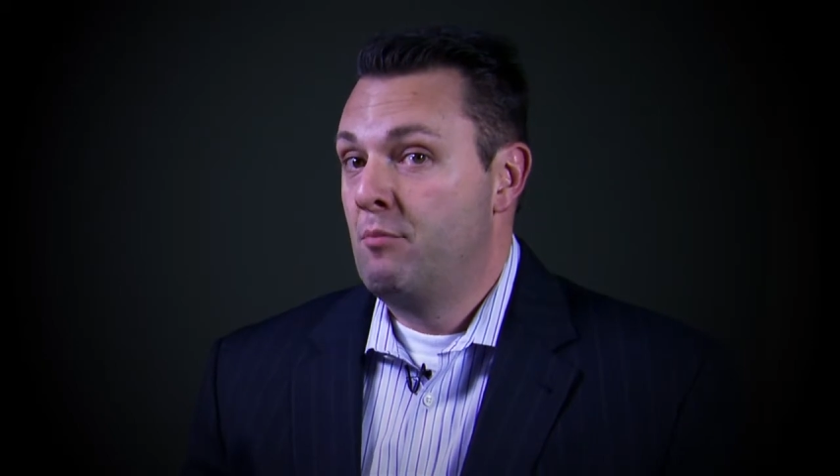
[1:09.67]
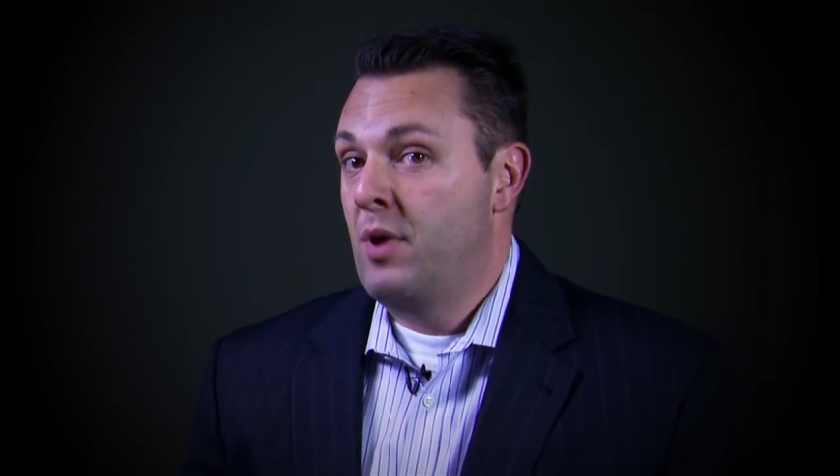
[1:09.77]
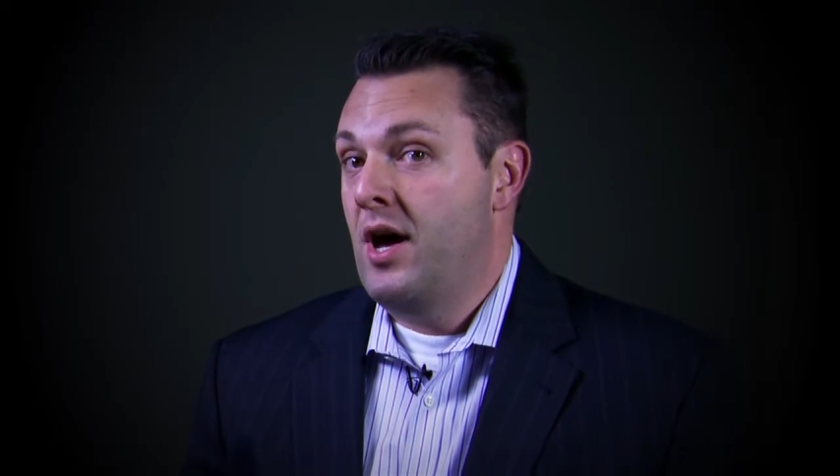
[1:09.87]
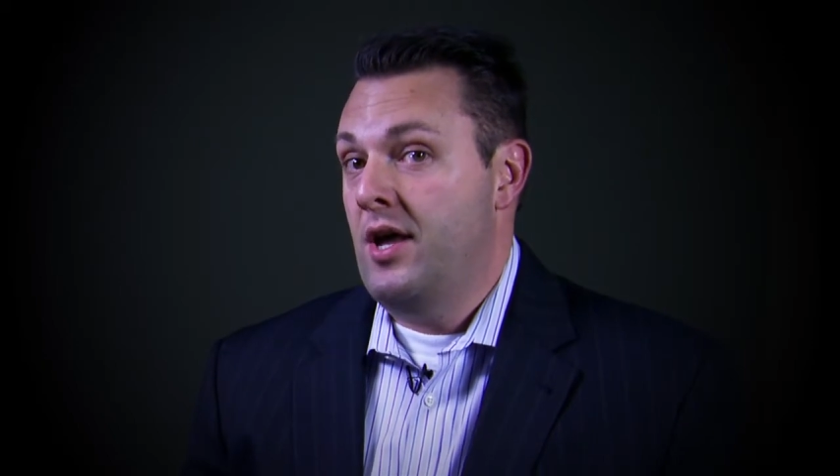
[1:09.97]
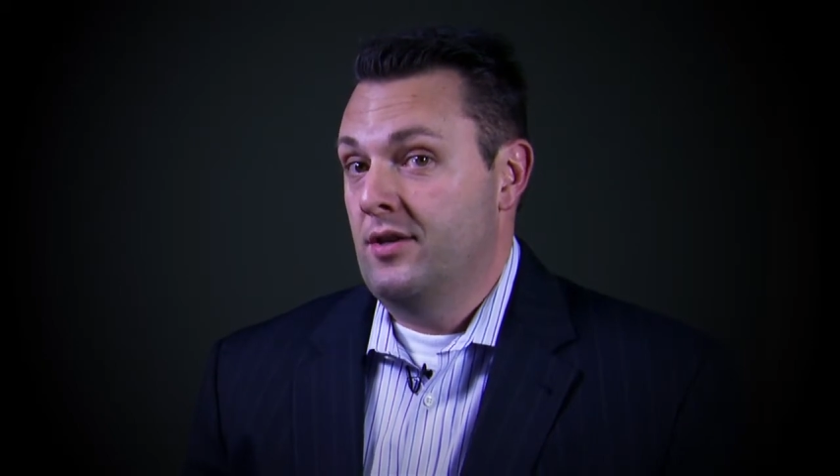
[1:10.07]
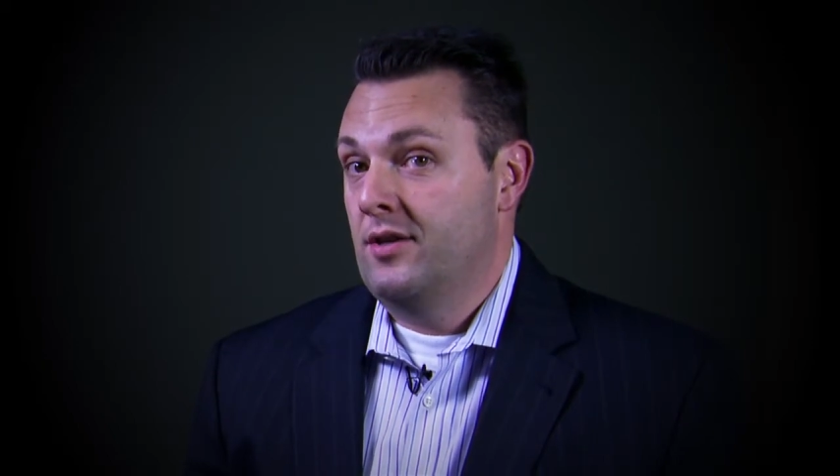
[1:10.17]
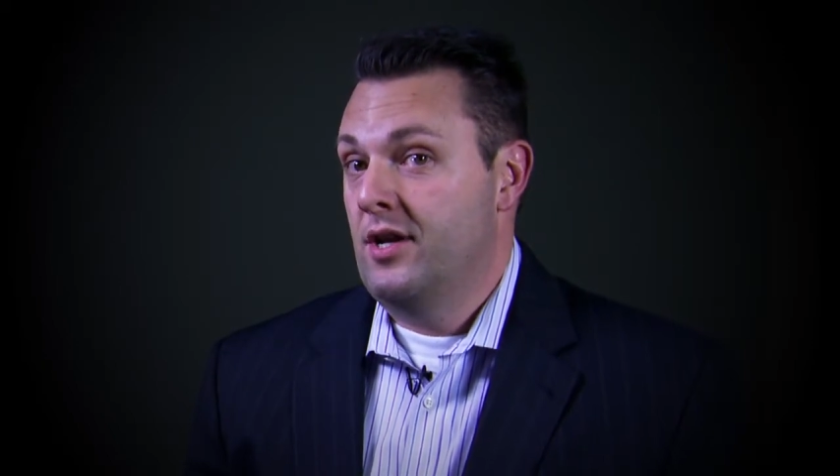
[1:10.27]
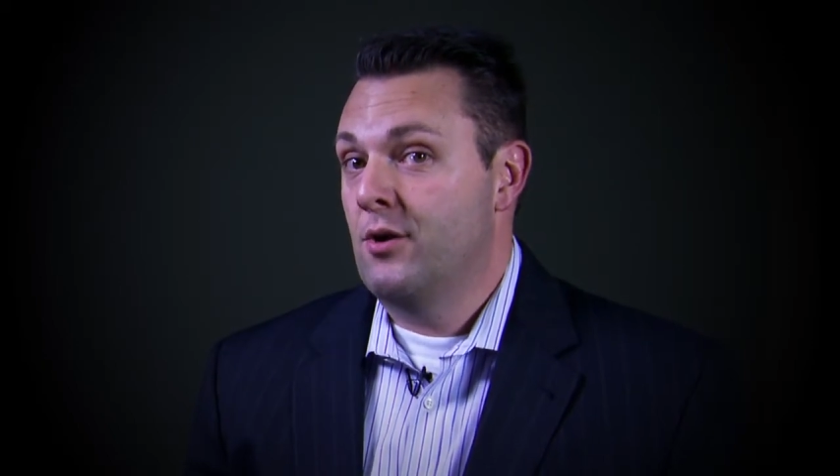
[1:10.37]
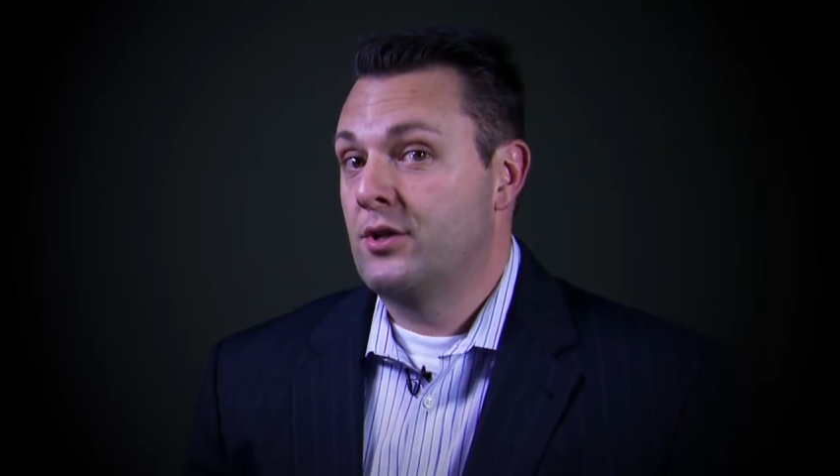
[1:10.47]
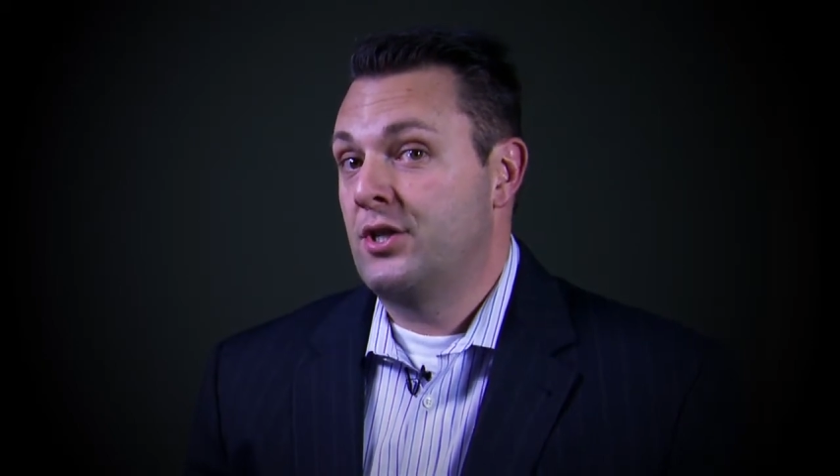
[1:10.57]
But
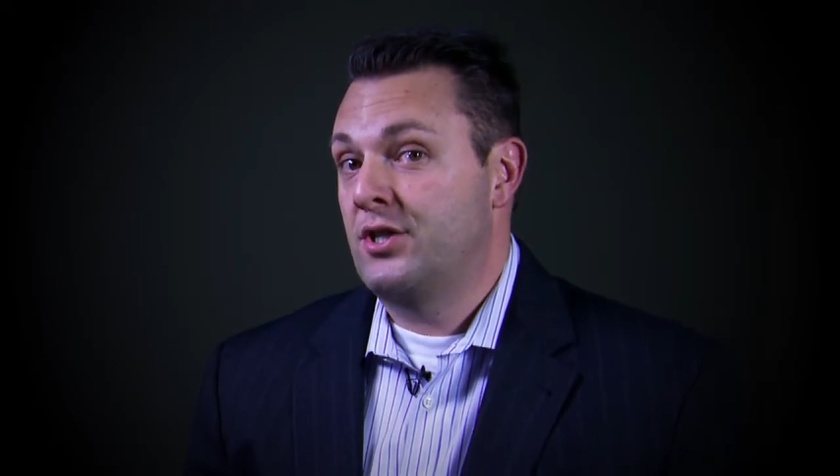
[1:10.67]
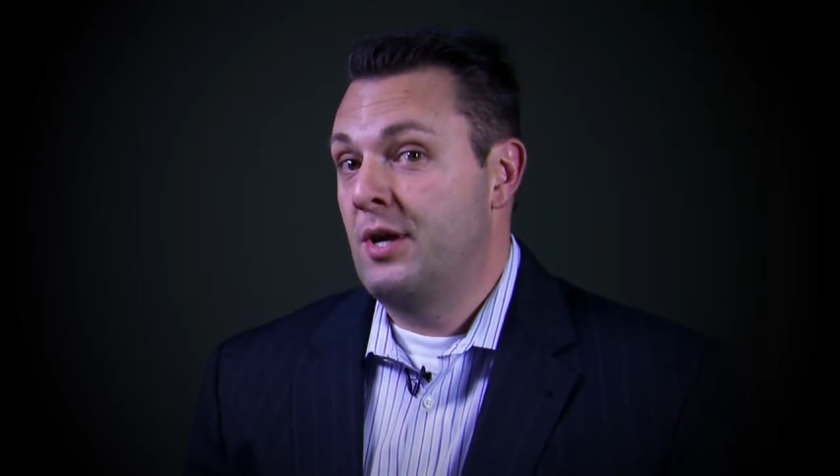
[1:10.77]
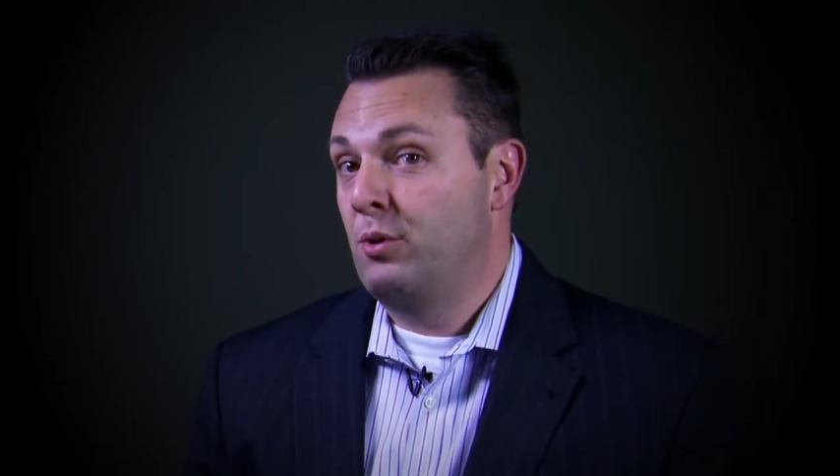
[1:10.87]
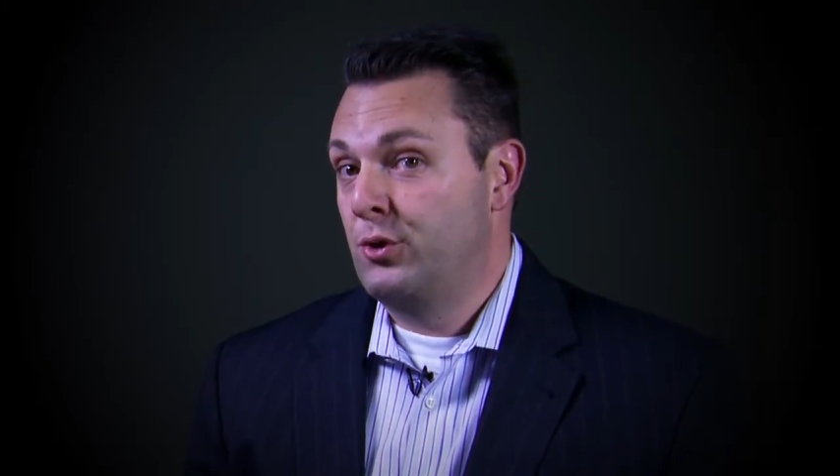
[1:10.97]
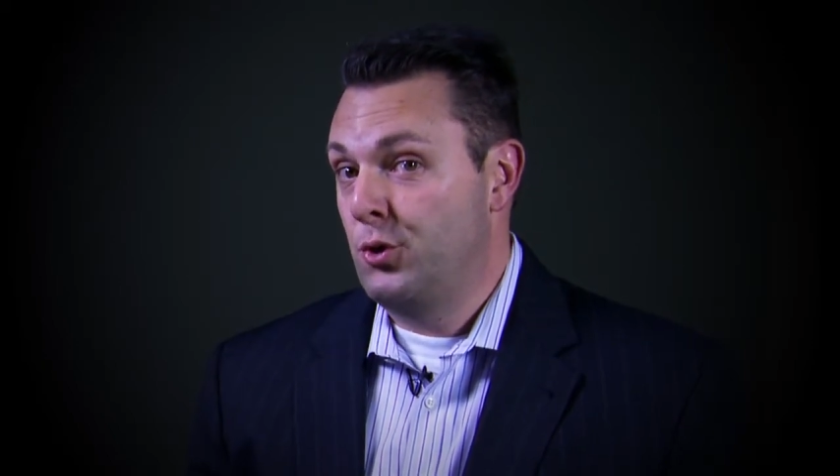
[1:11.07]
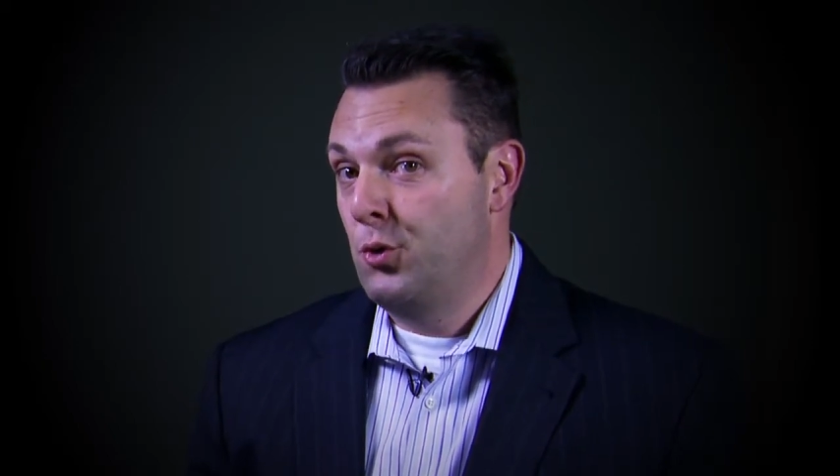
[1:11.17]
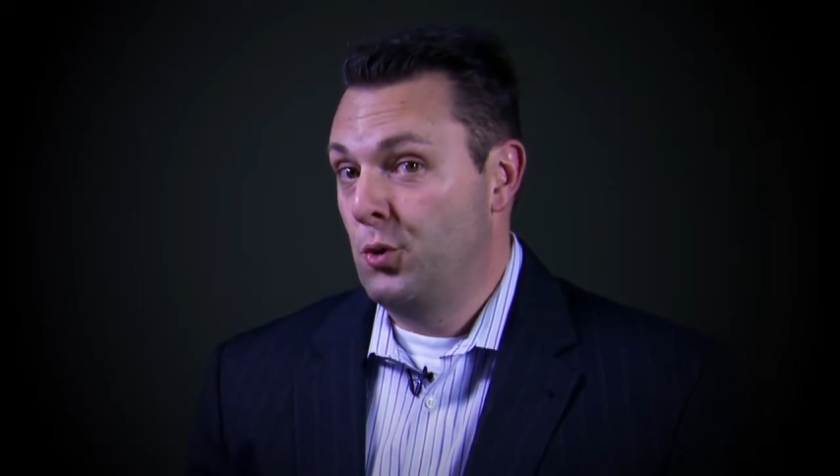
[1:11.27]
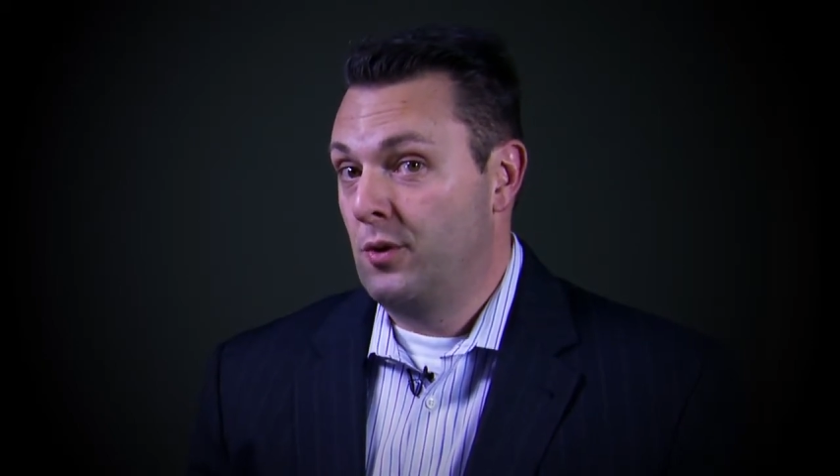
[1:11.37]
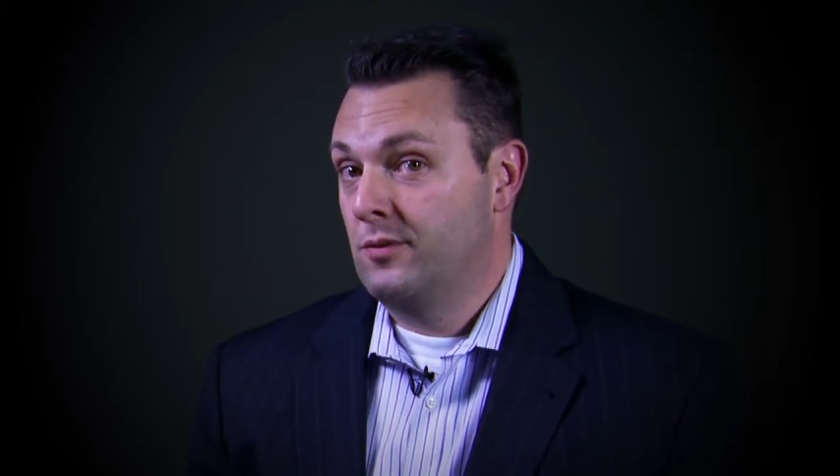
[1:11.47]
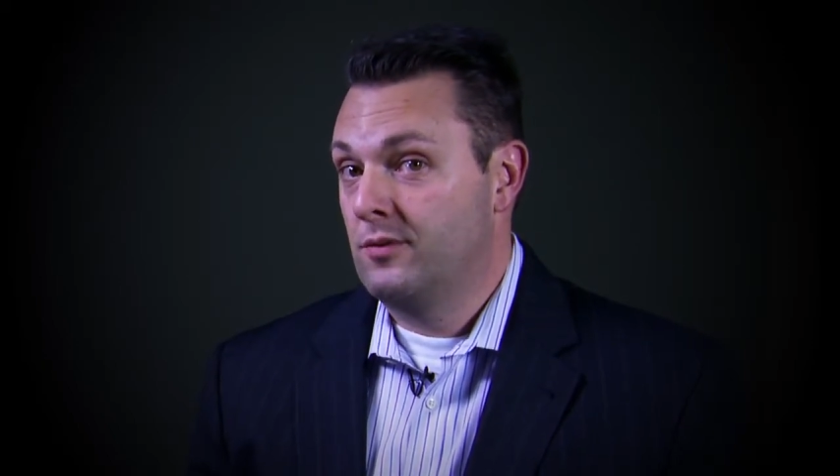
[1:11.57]
here is a simple
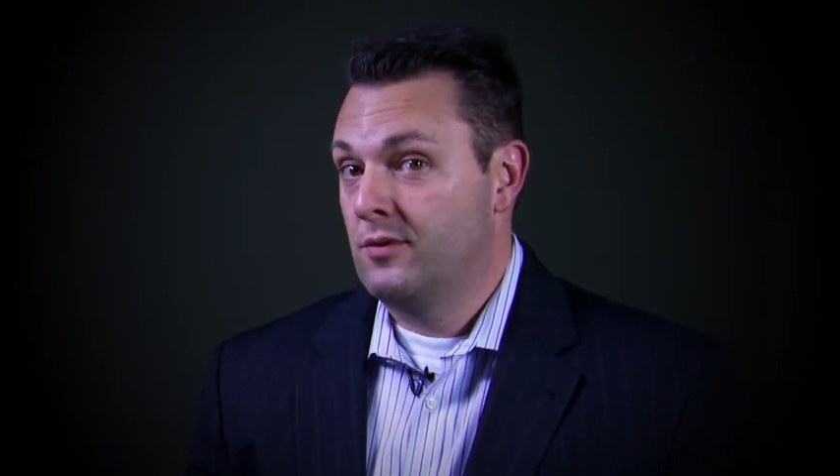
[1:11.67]
tool